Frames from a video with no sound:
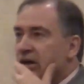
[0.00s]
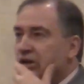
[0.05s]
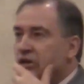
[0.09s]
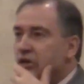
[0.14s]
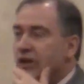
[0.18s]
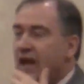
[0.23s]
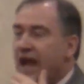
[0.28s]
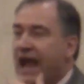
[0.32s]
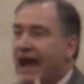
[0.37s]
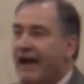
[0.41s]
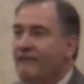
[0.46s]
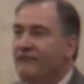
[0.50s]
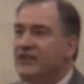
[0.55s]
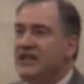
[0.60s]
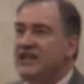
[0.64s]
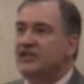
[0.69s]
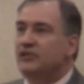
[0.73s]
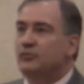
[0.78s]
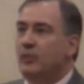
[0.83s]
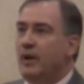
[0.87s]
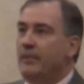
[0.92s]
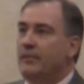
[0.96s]
You have
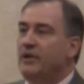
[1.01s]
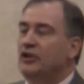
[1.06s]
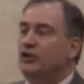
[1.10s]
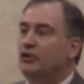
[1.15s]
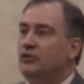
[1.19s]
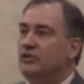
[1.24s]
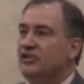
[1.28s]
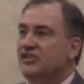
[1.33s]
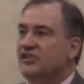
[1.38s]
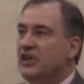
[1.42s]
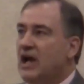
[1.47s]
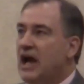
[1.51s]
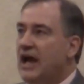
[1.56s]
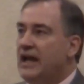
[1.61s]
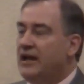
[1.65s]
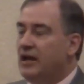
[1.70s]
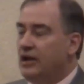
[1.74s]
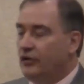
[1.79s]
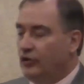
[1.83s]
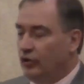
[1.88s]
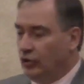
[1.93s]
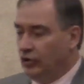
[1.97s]
these women who
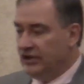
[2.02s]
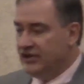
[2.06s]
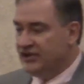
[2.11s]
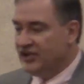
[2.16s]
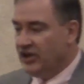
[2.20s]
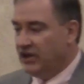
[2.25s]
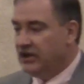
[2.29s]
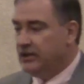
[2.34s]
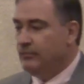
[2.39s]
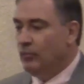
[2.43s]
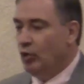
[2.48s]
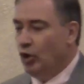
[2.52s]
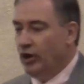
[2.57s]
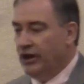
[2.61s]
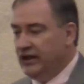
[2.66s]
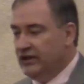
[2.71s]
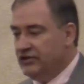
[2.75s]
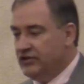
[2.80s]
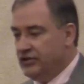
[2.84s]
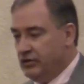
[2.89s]
decide on early Sunday morning